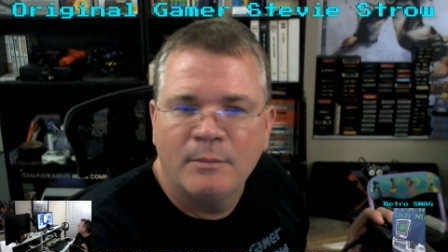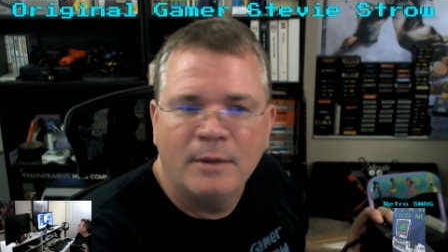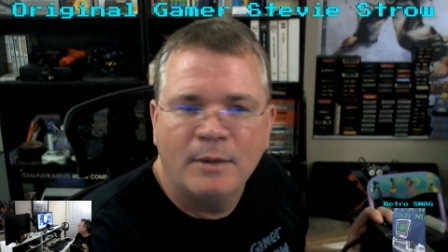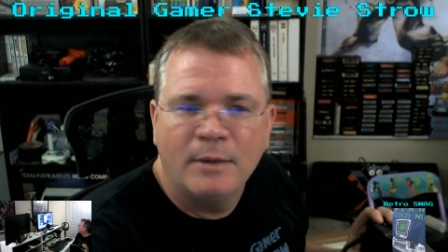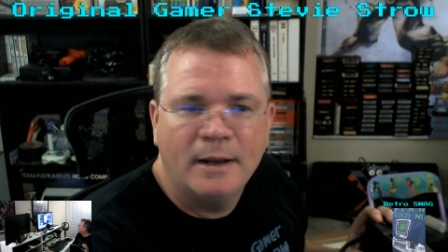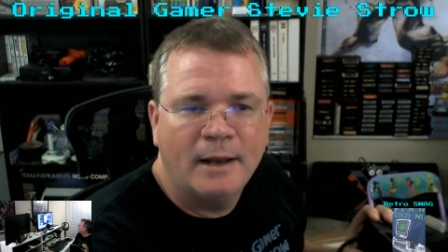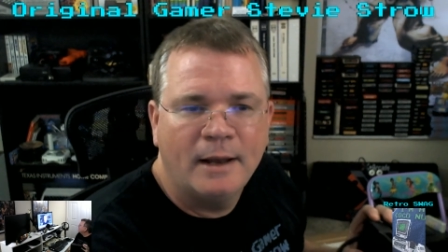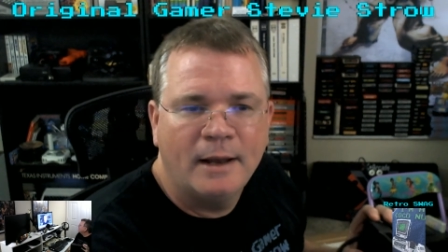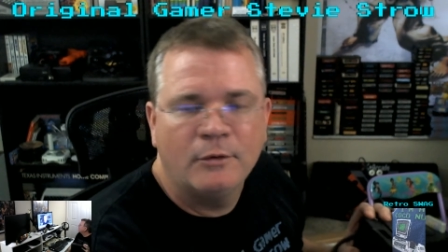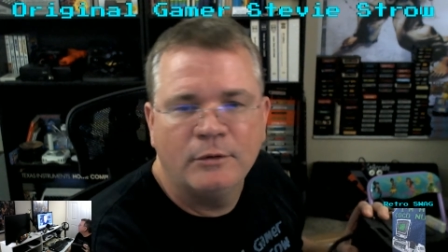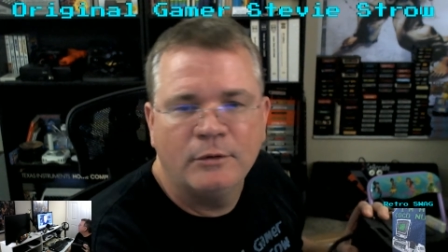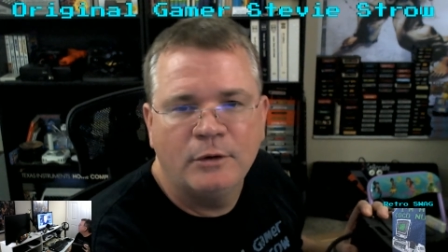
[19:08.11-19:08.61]
but
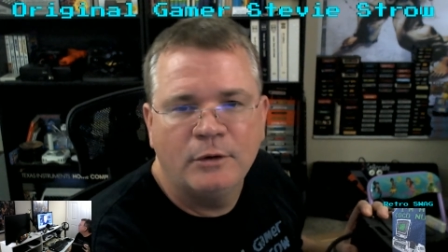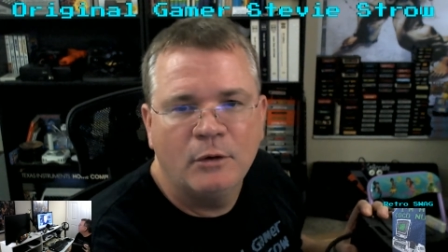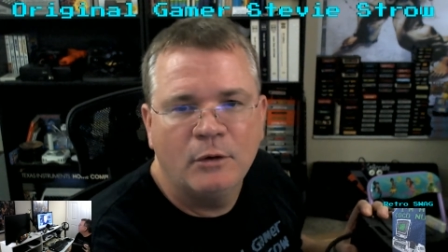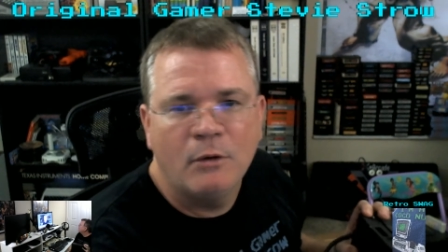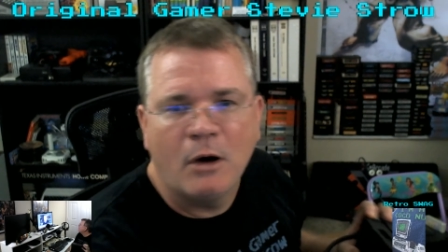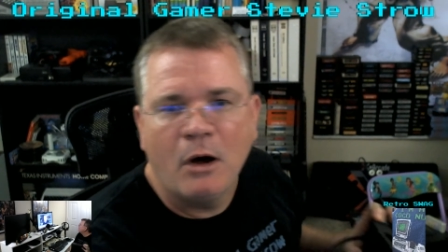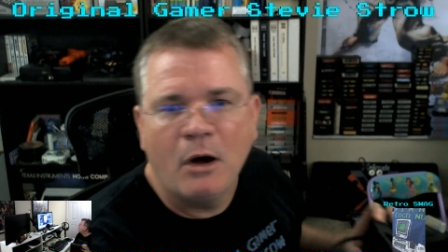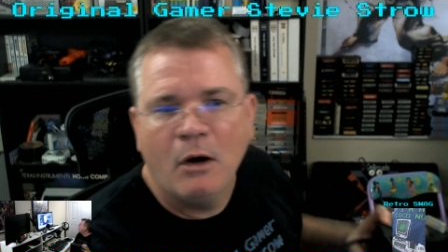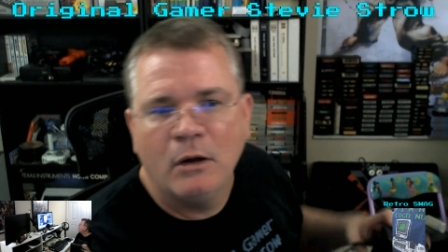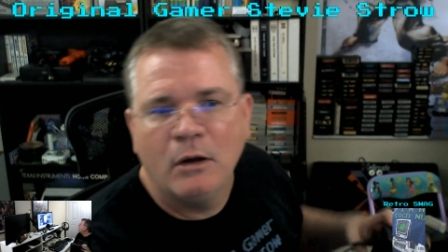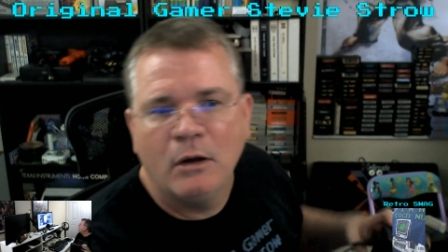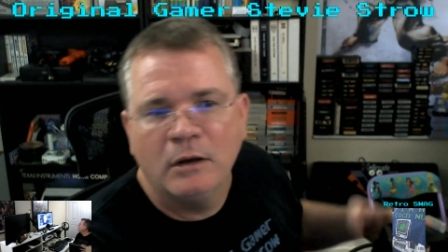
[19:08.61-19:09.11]
I don't know
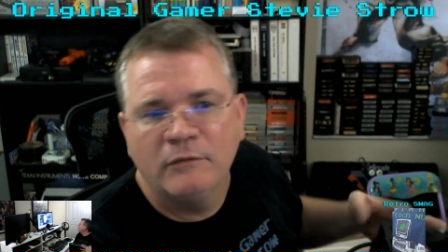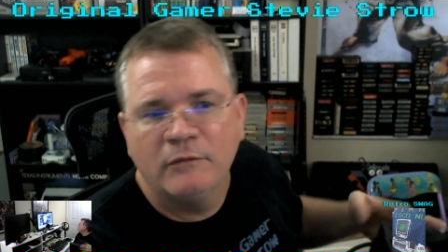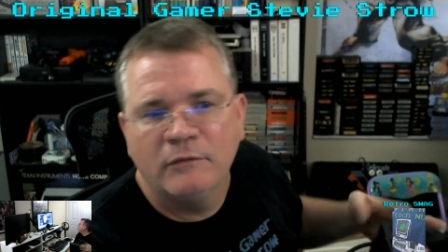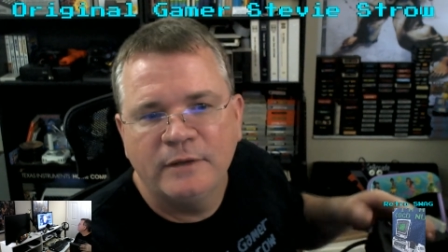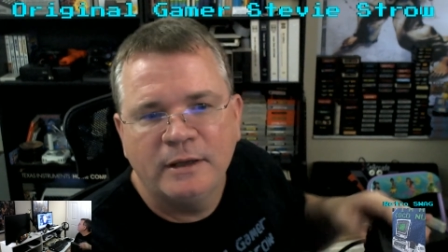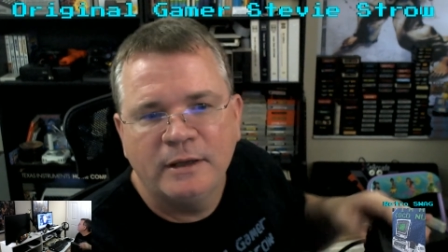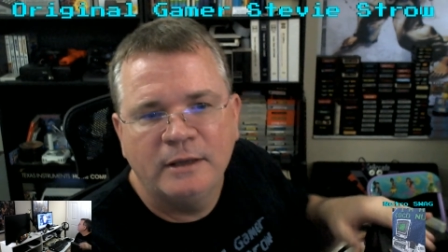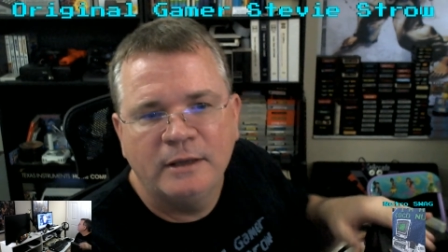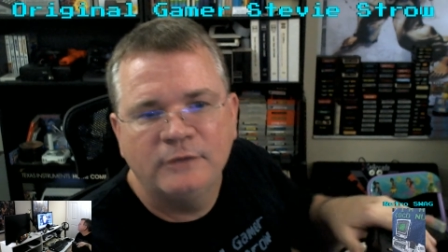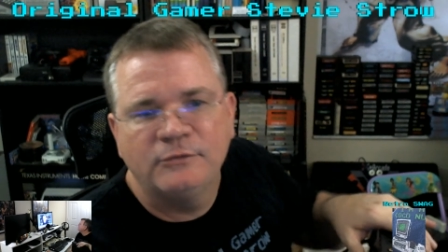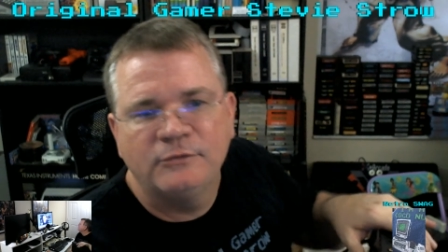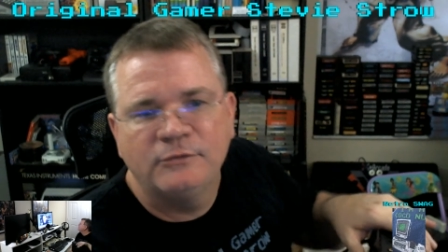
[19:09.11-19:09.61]
all of the
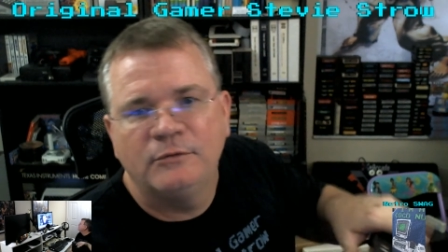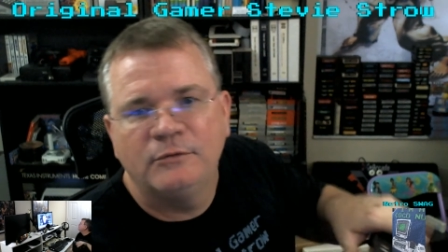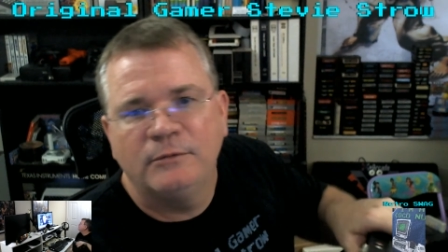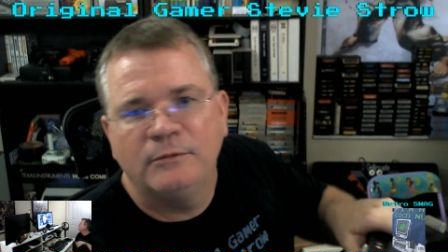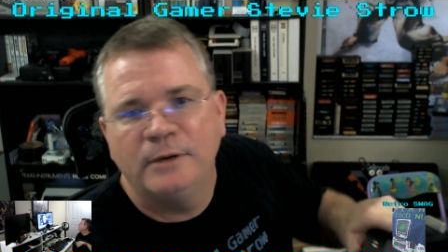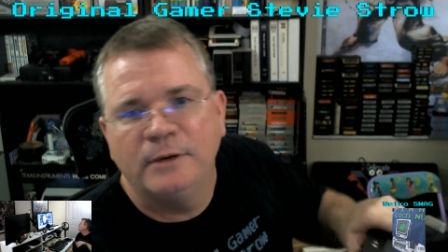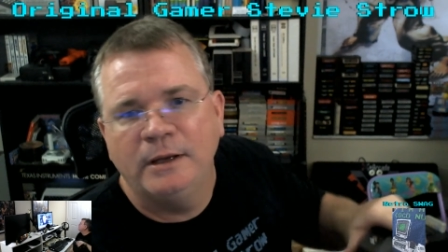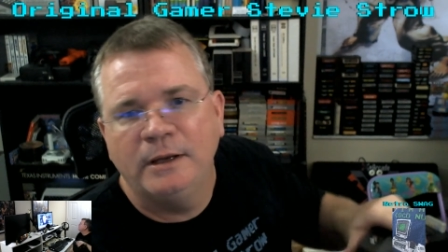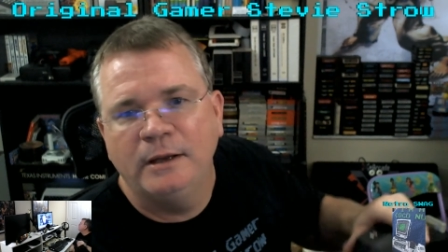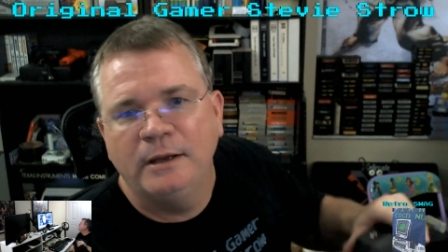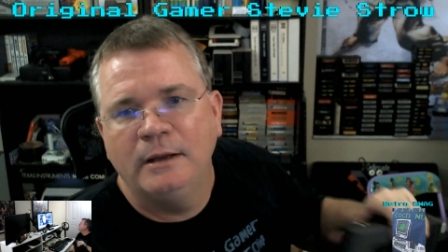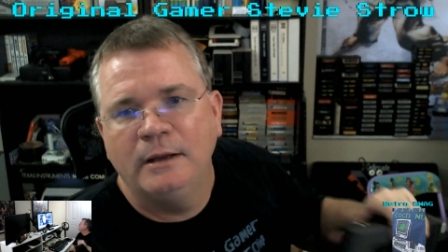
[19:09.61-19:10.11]

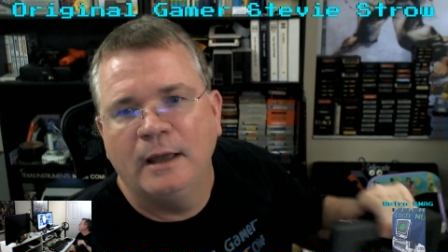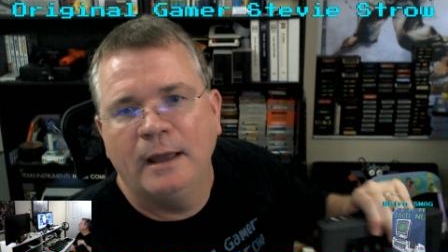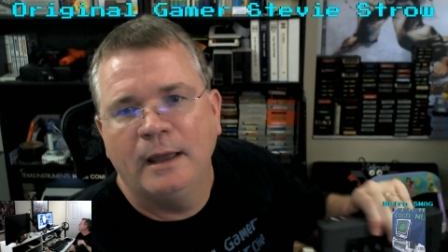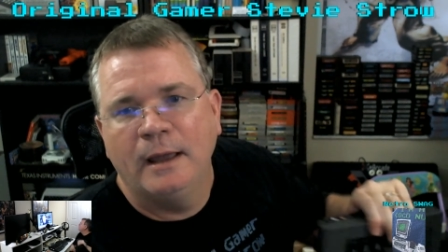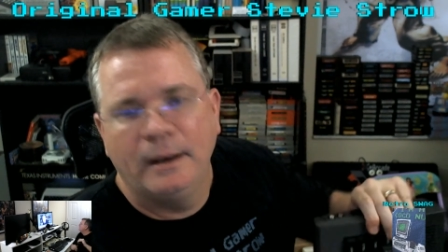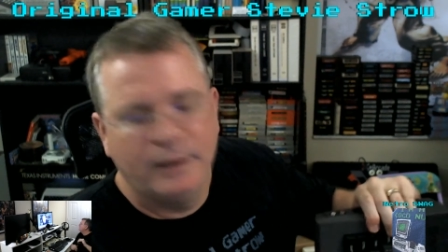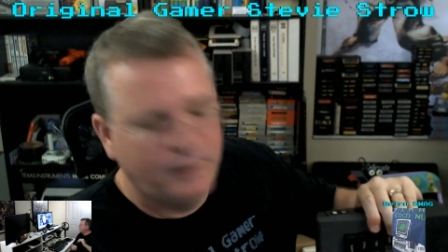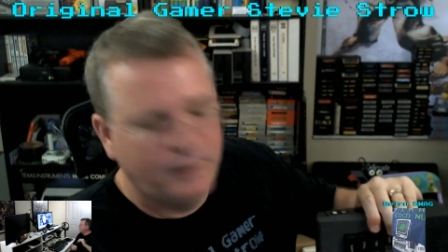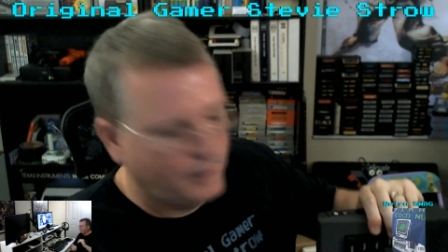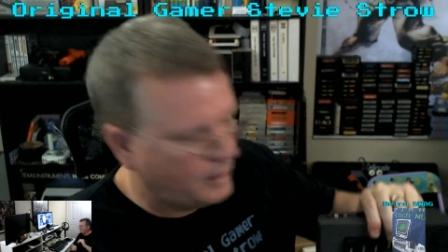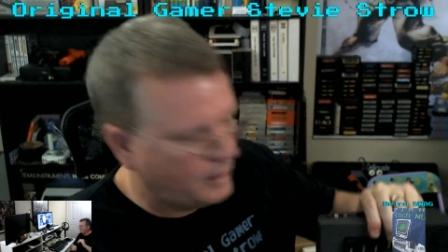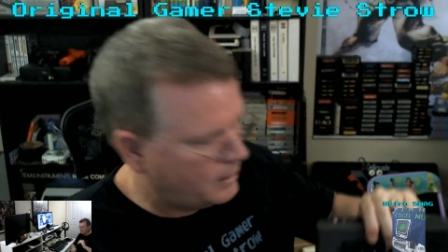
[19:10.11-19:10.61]
history
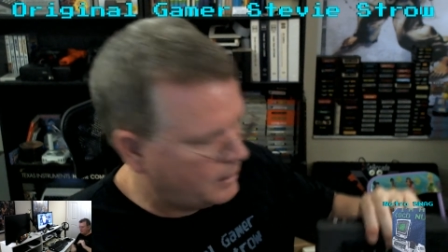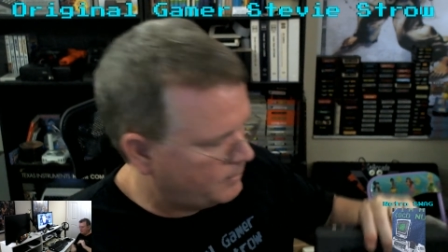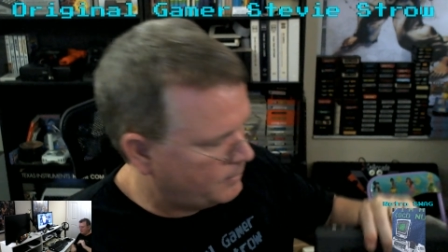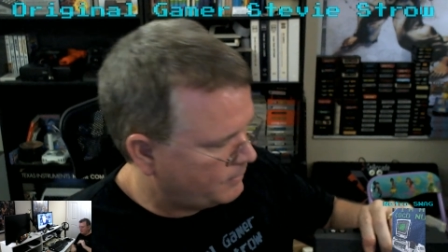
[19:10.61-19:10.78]
and